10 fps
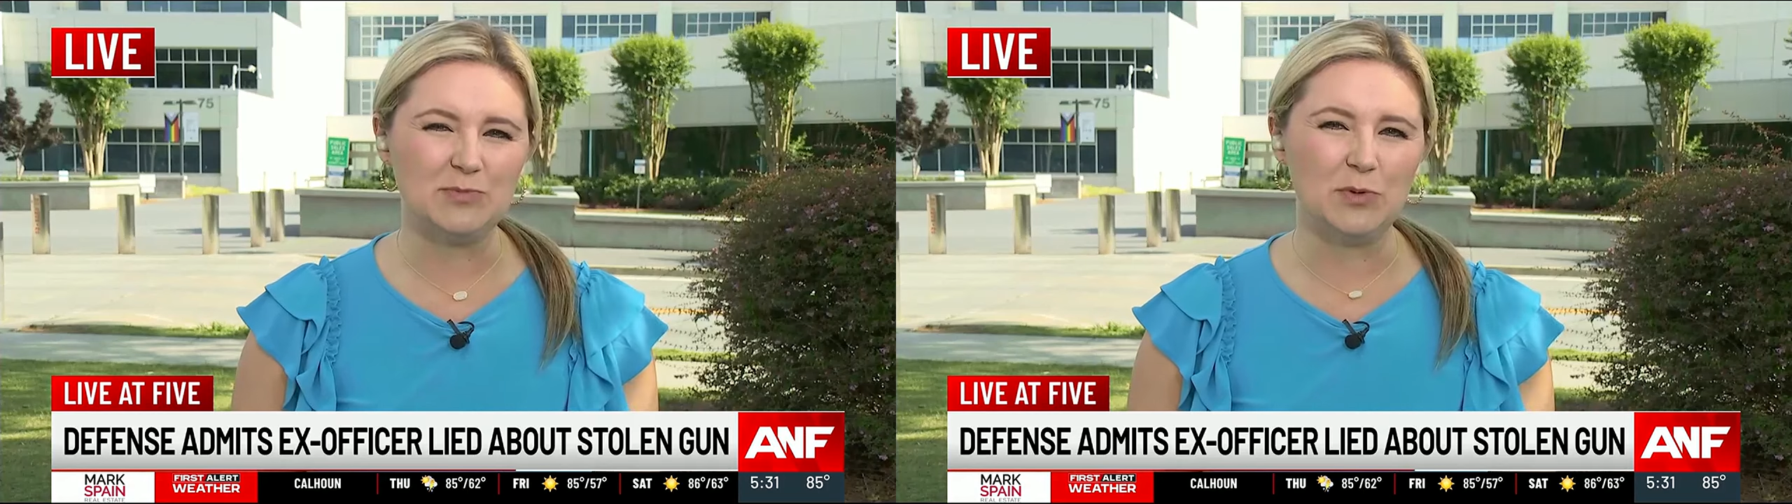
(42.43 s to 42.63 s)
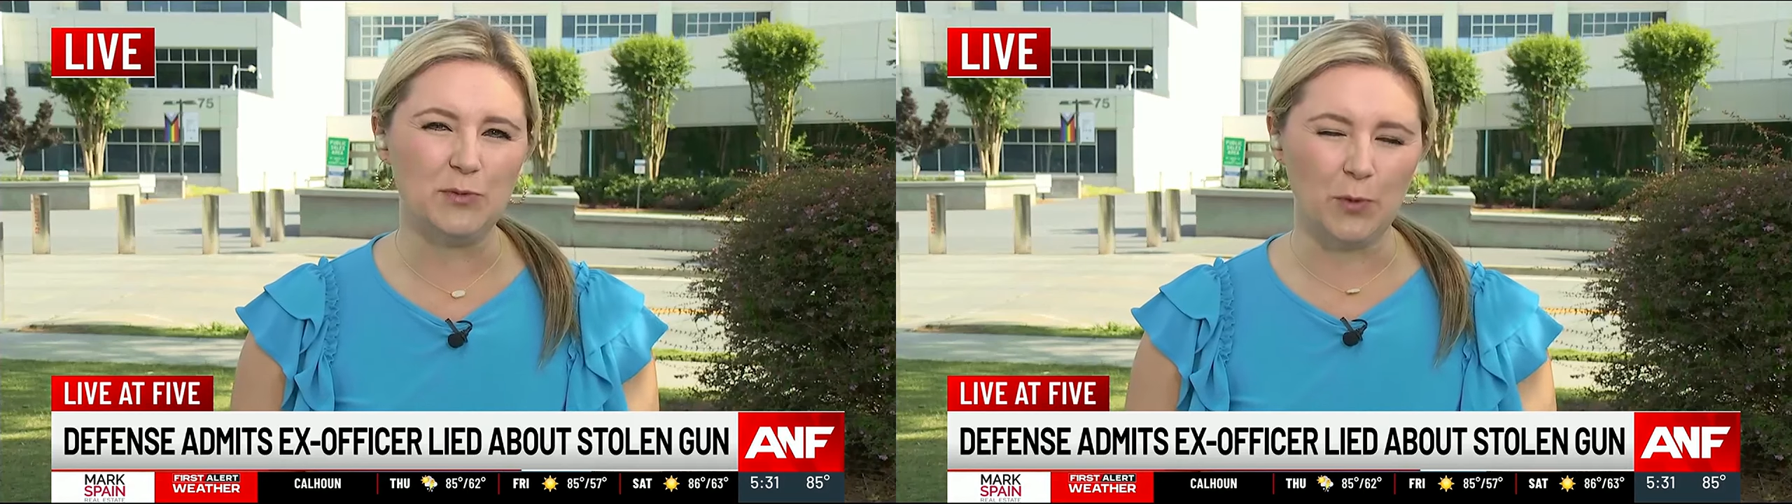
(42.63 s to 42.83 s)

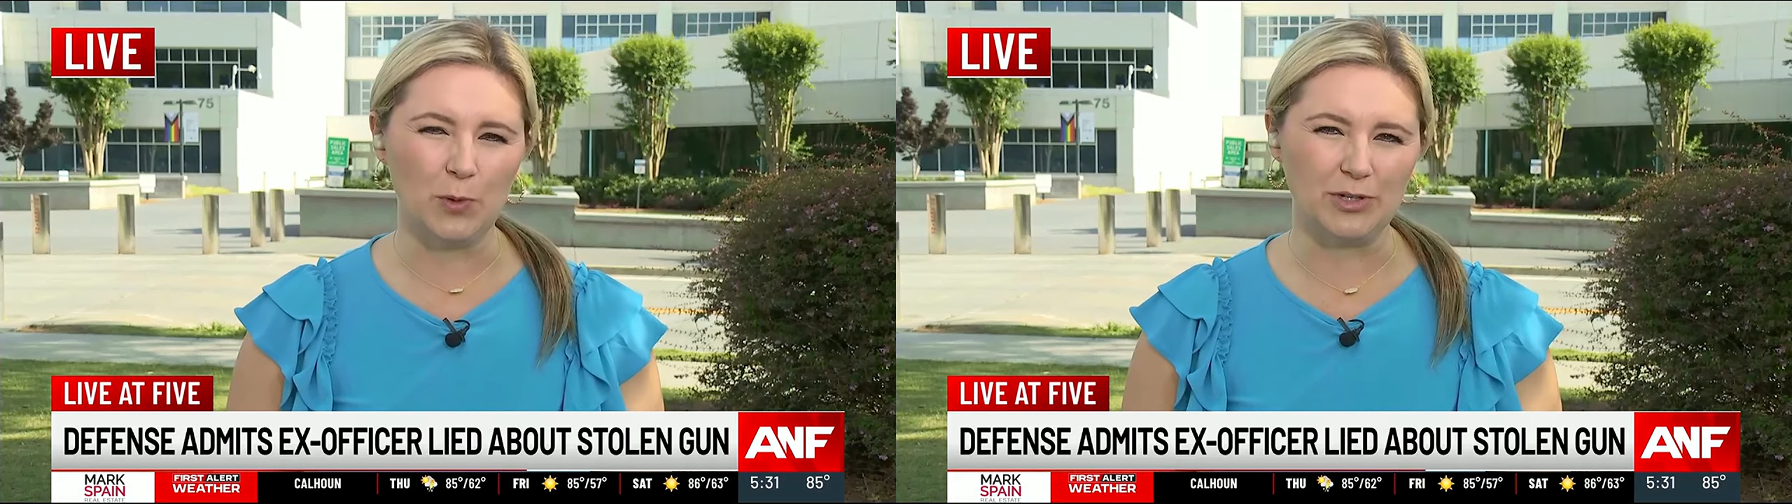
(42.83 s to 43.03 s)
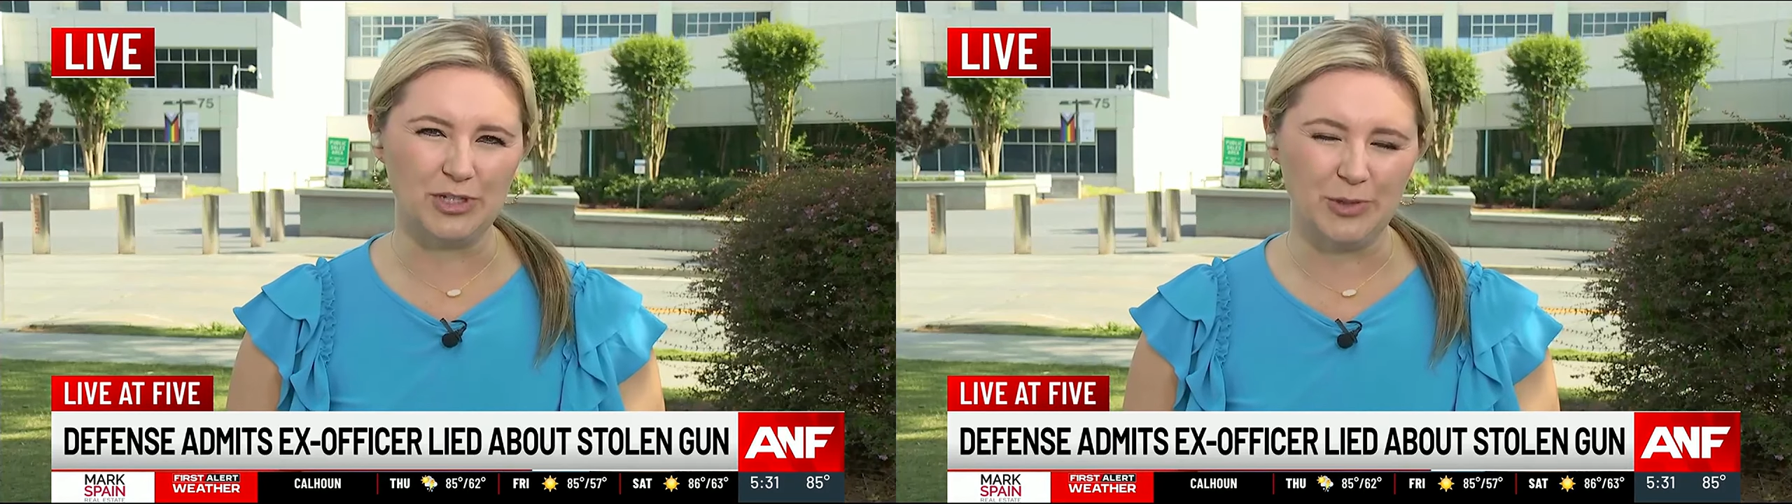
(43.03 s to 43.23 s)

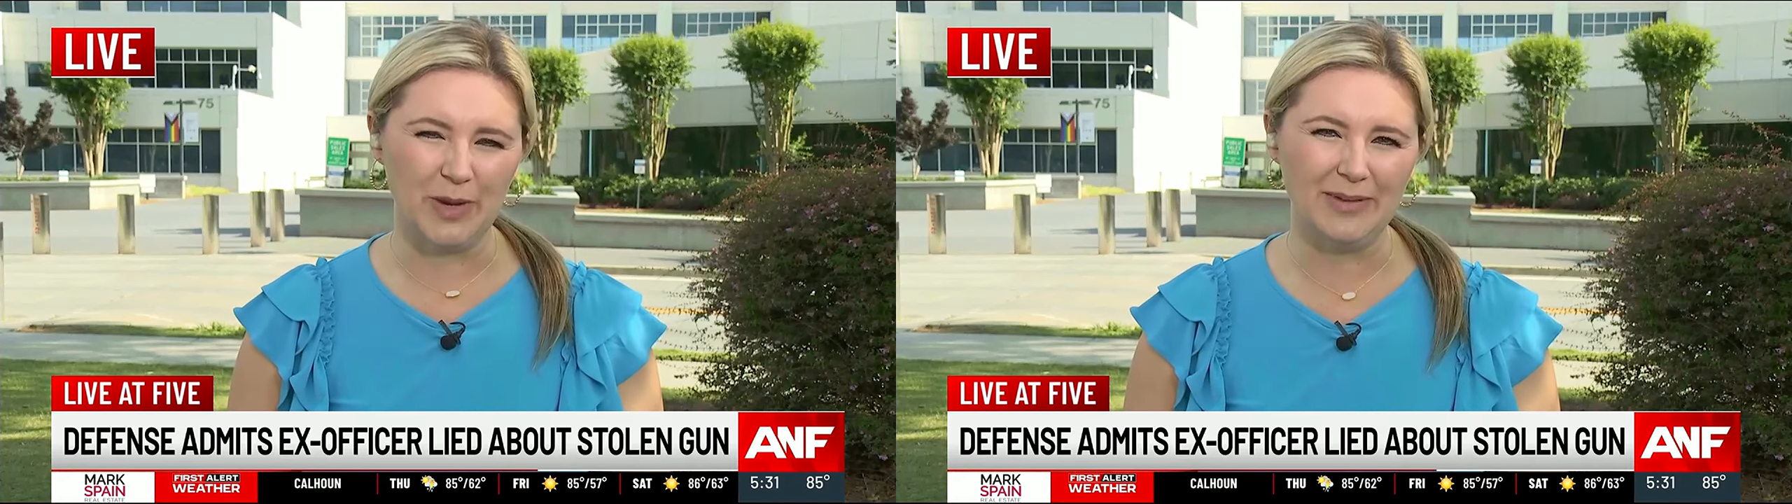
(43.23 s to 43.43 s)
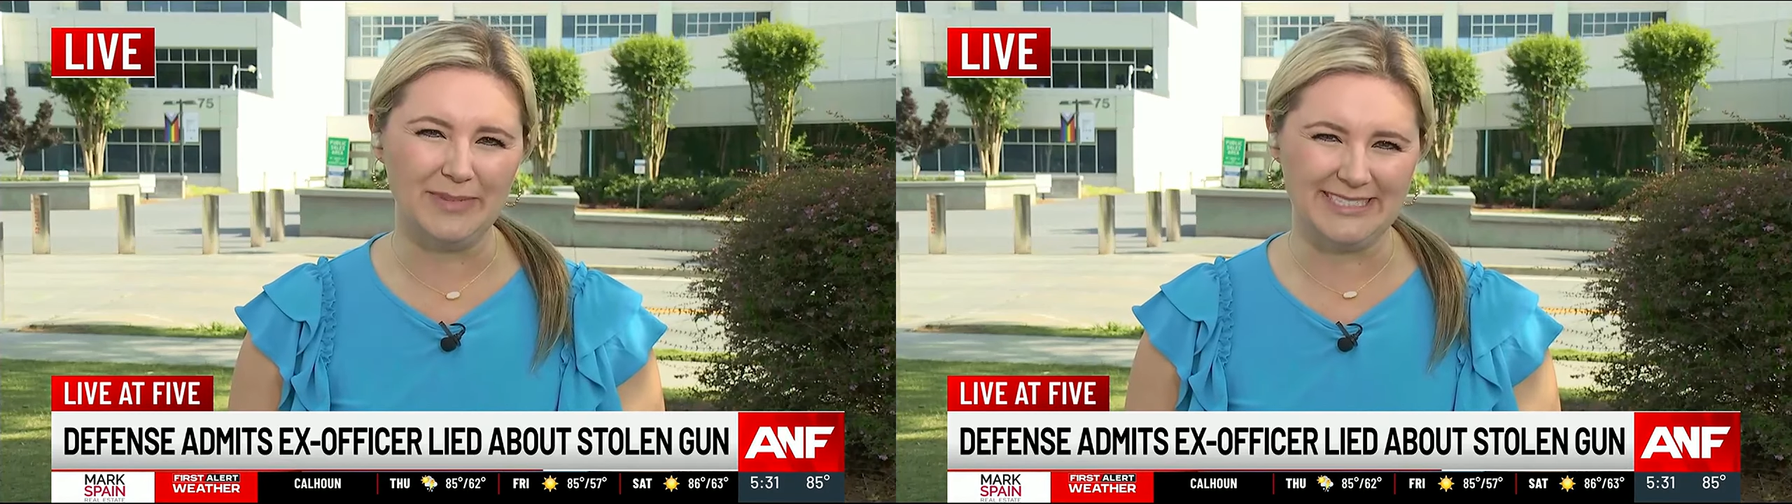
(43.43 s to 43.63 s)
before she
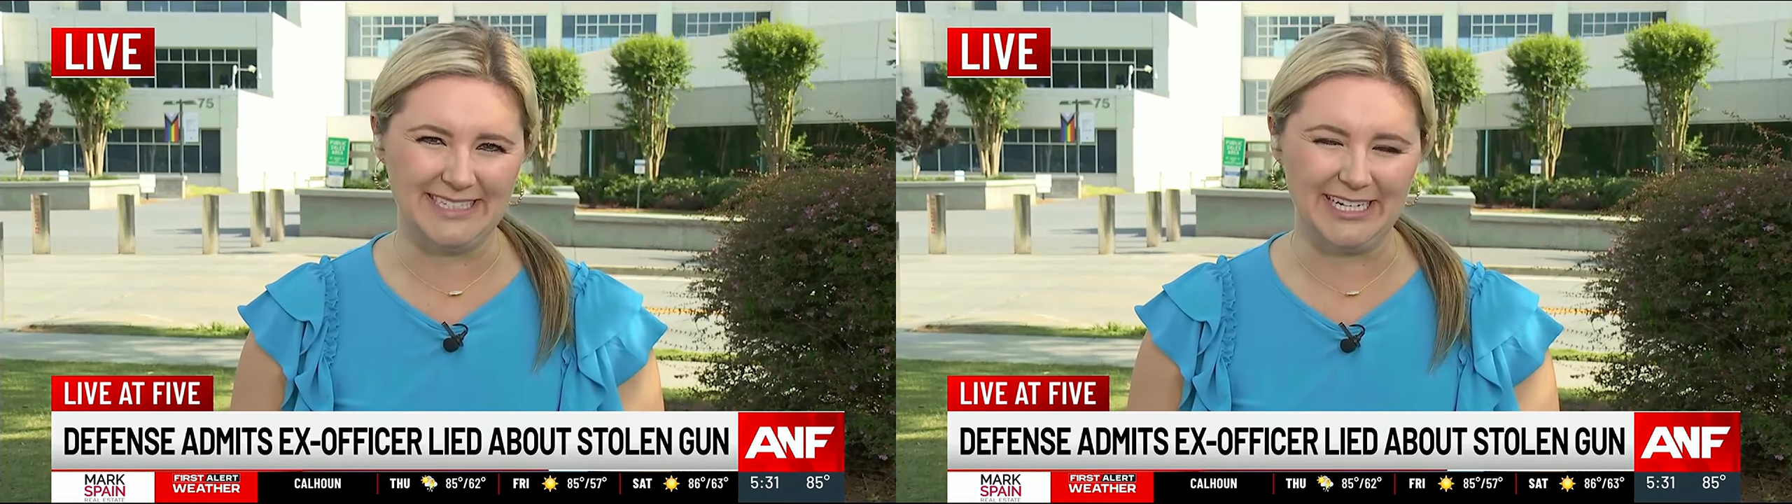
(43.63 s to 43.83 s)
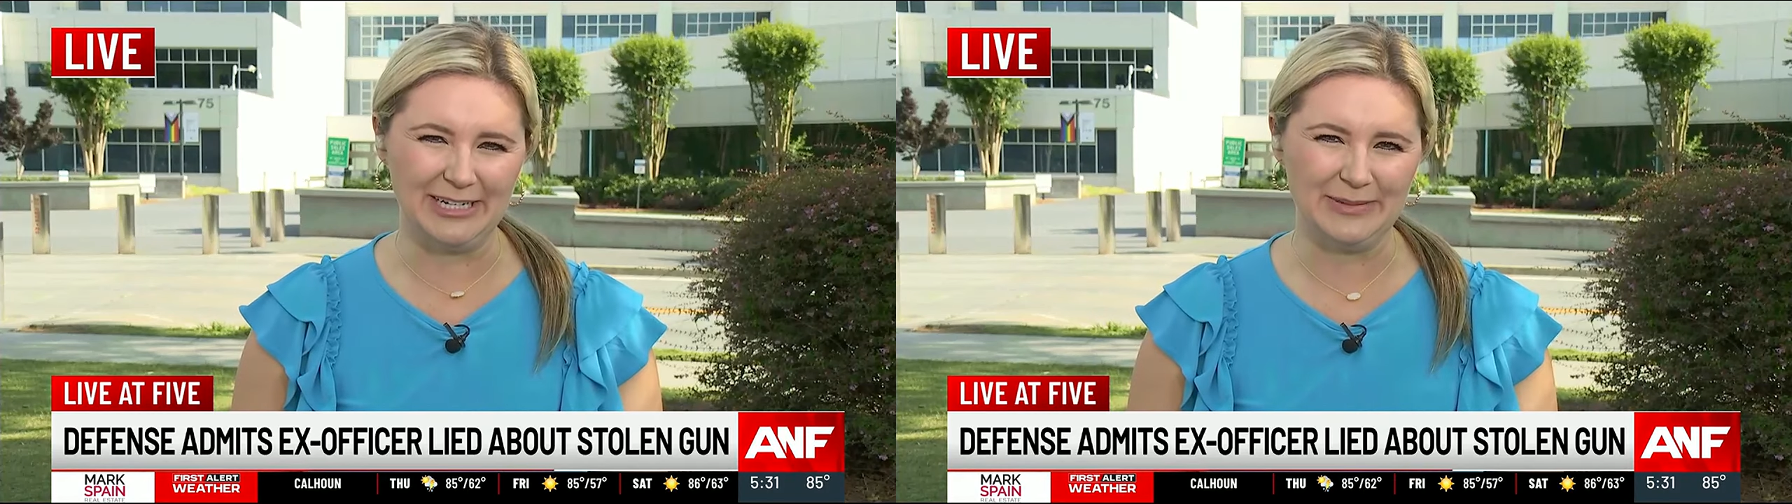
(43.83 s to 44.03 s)
went
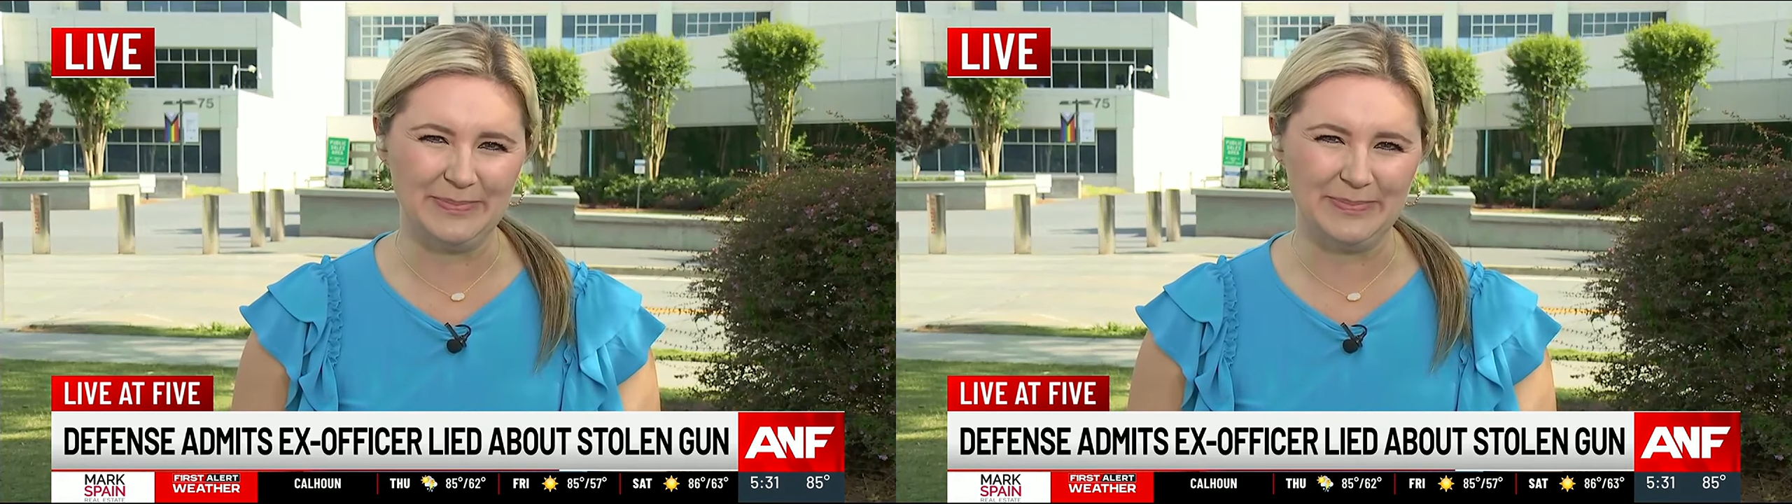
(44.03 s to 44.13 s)
missing.